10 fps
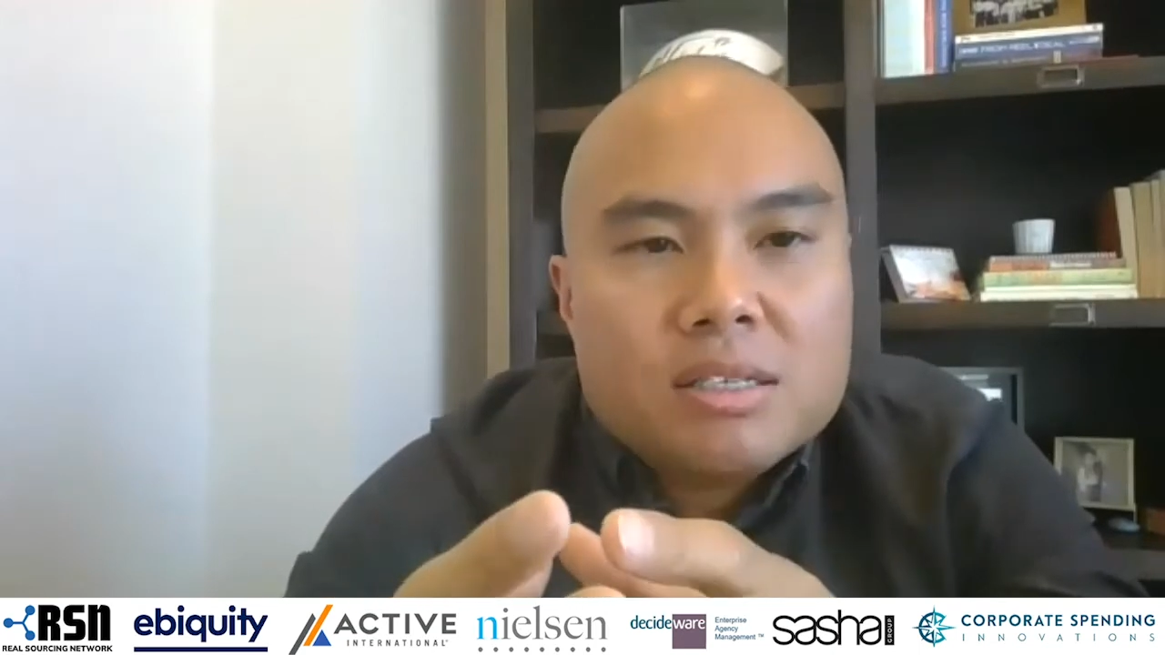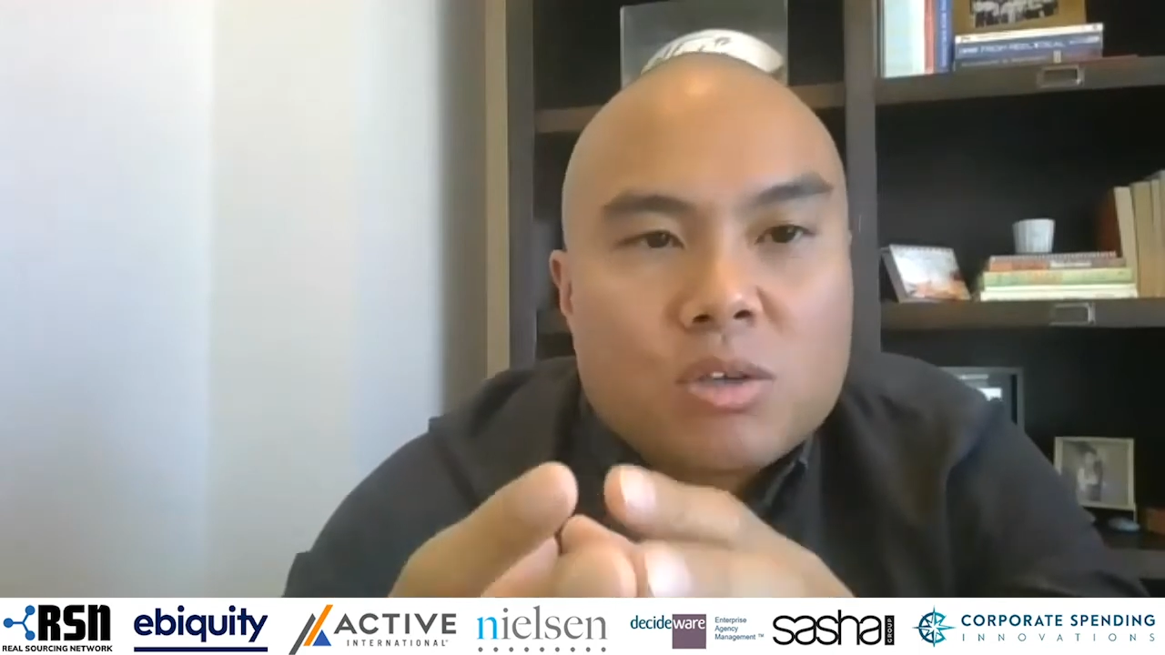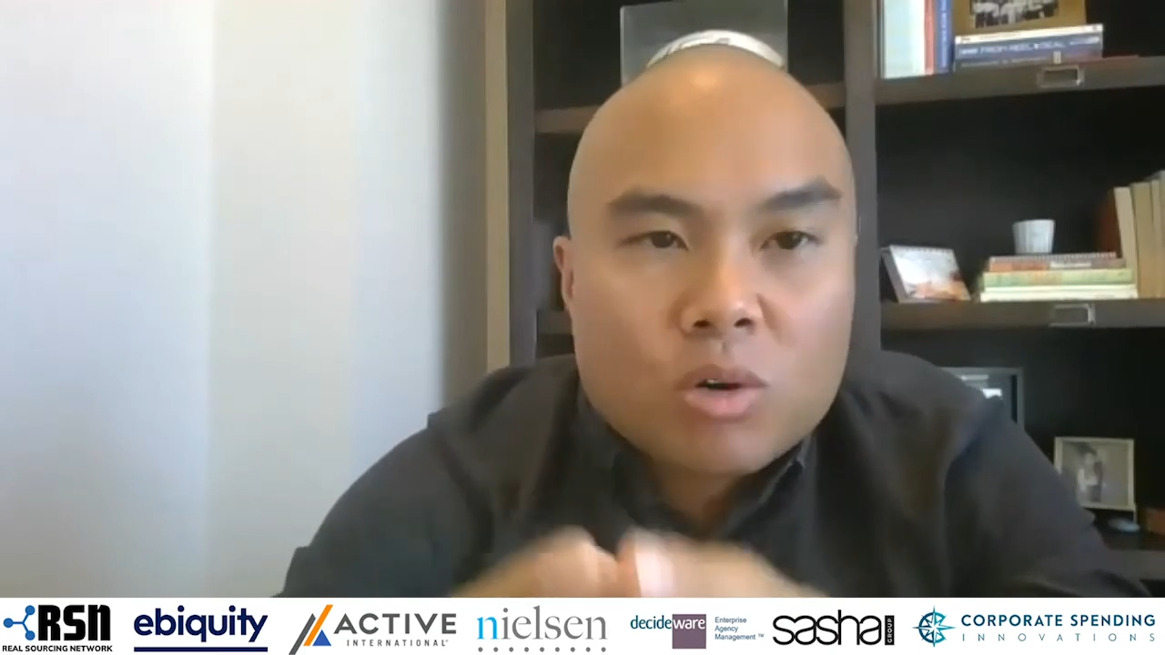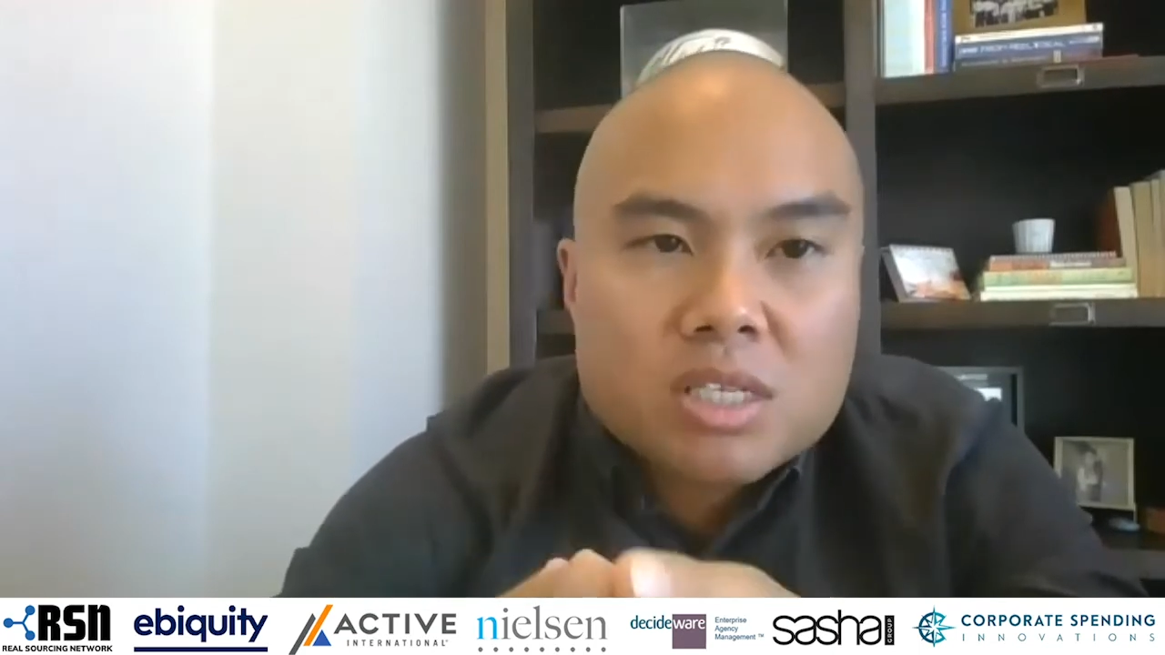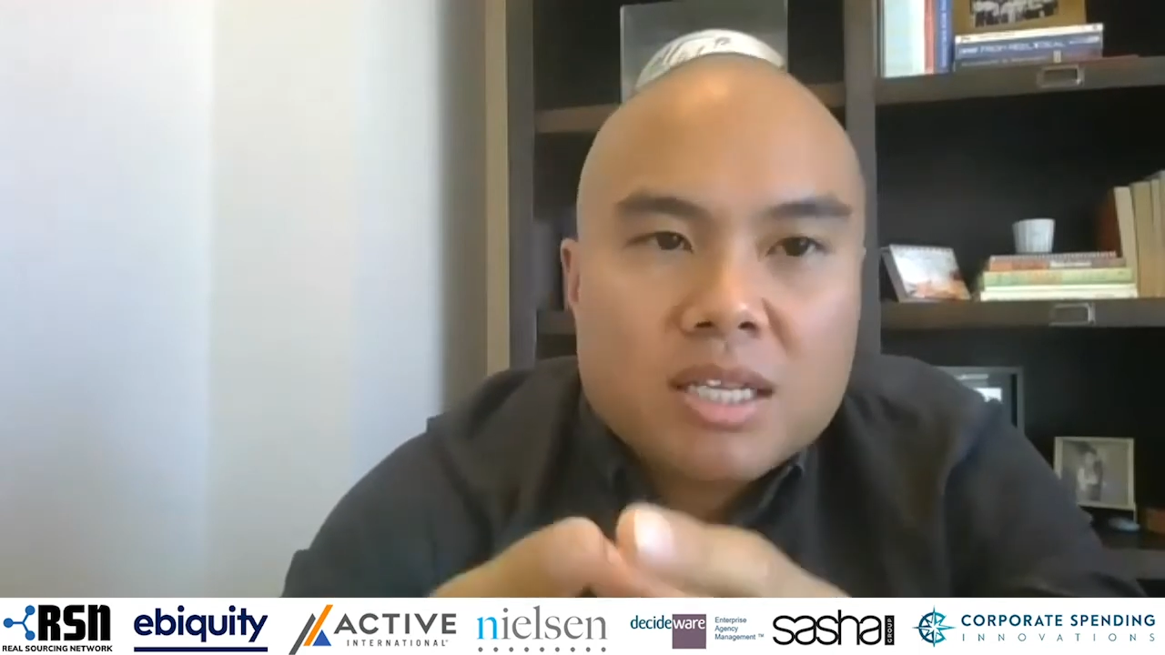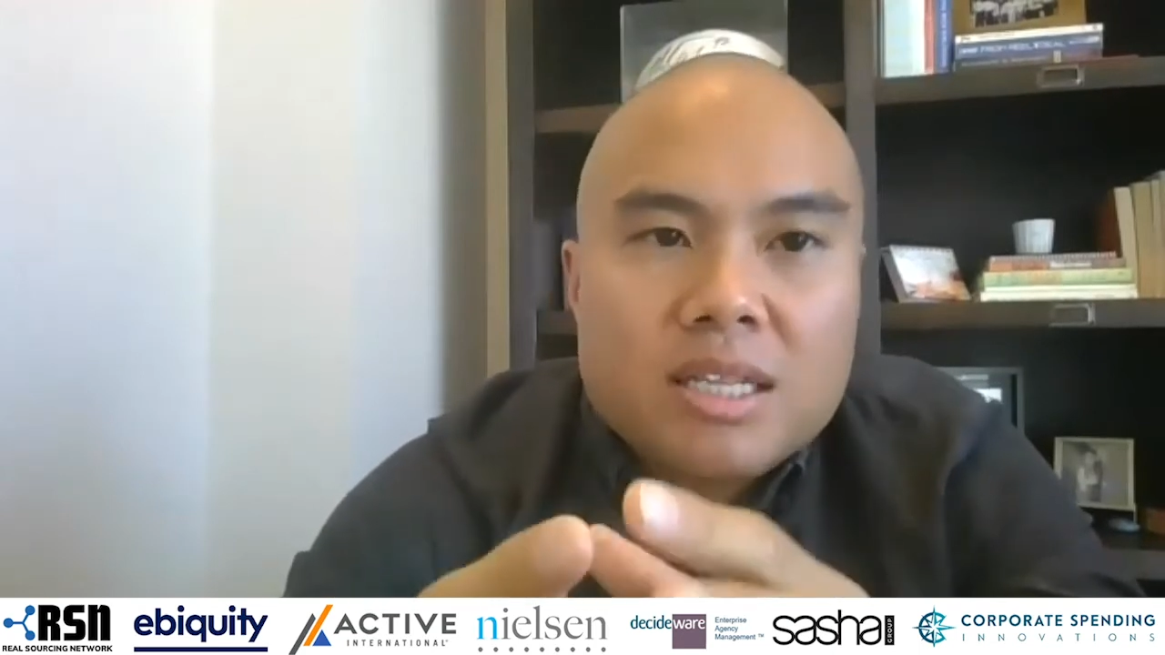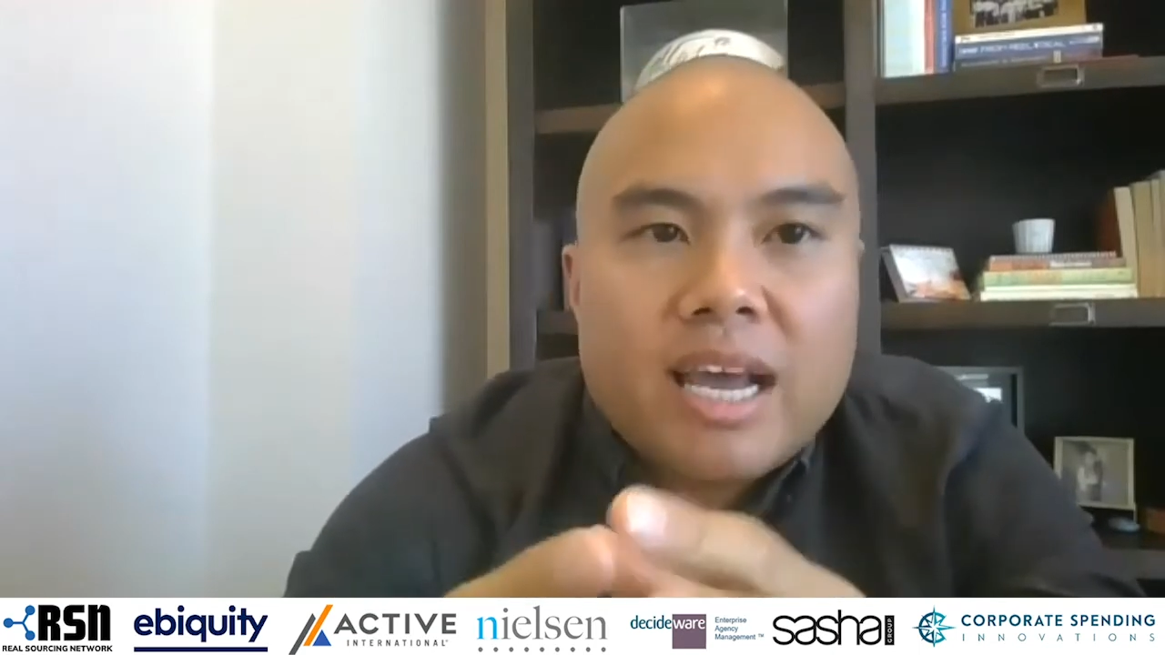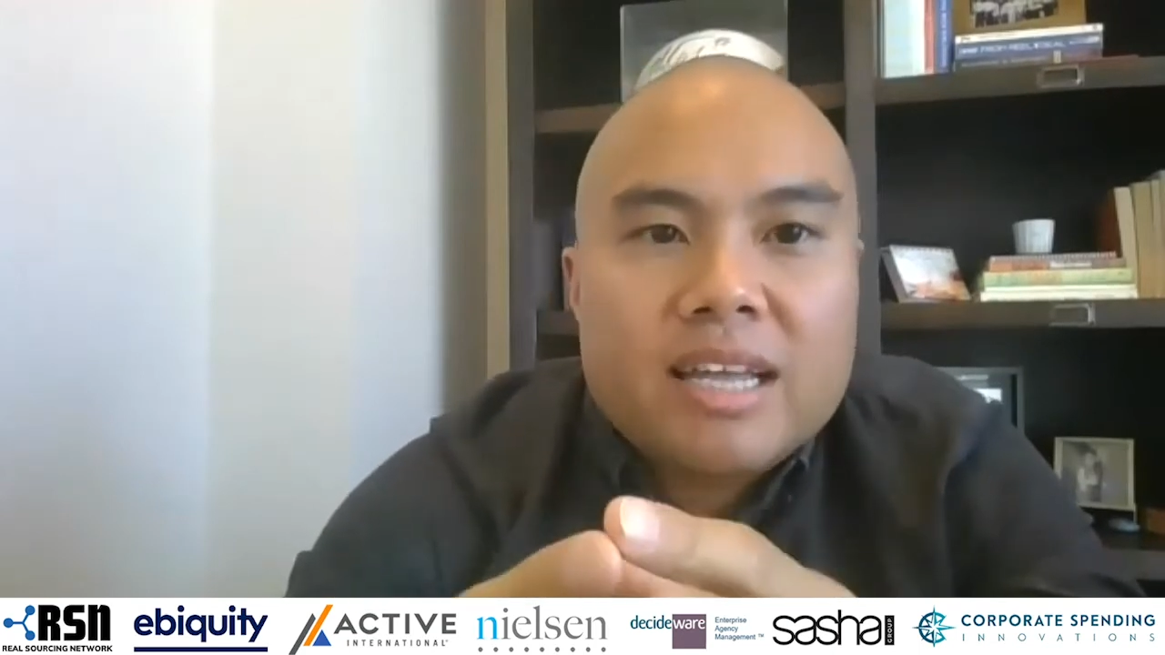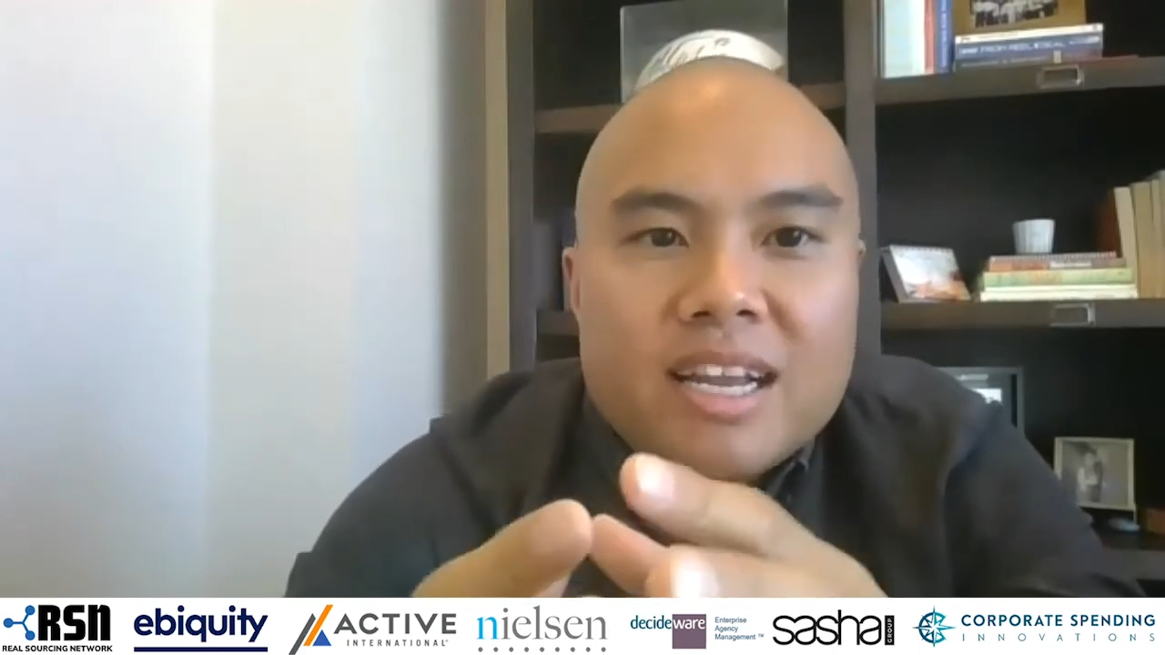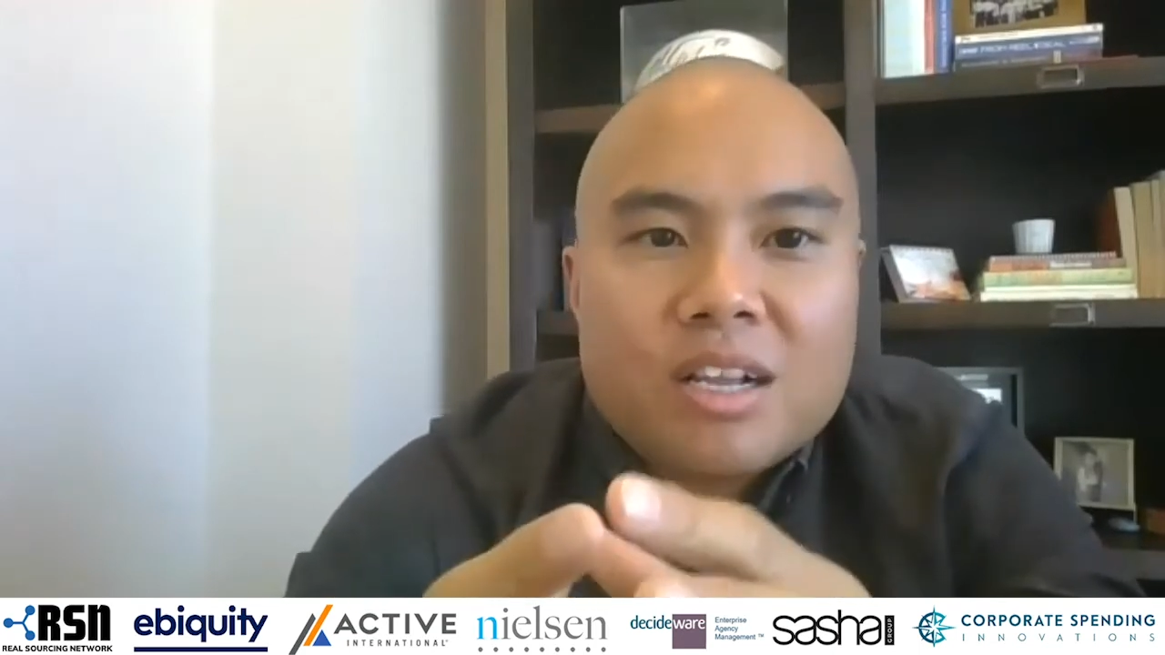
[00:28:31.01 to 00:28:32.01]
sourcing
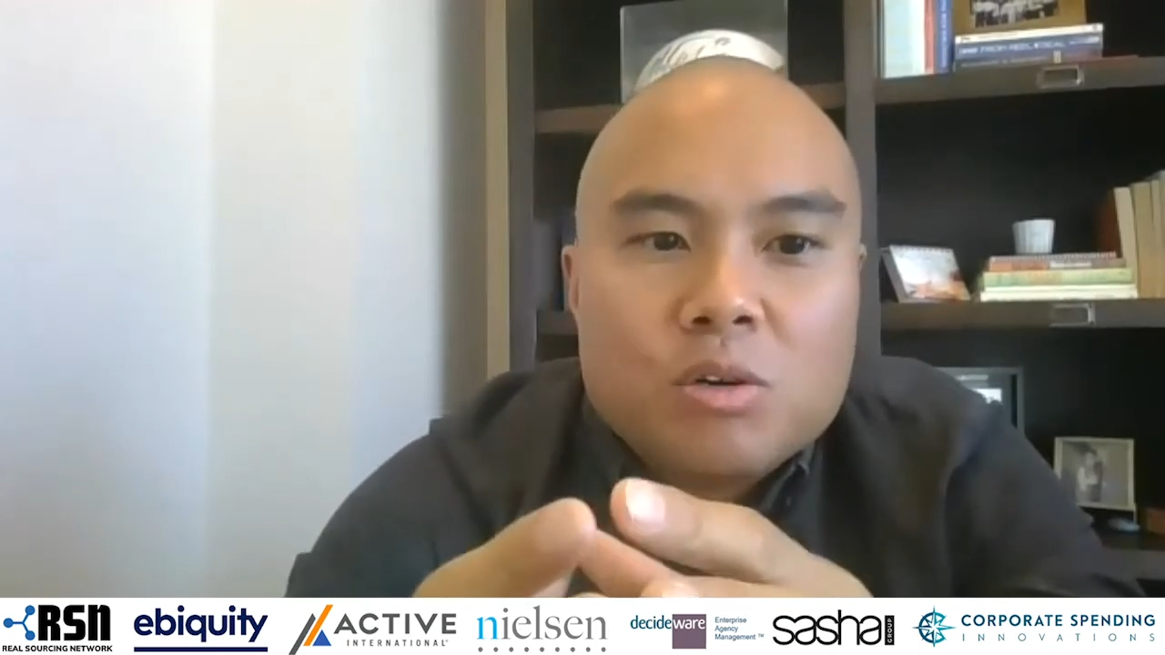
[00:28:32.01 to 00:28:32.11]
that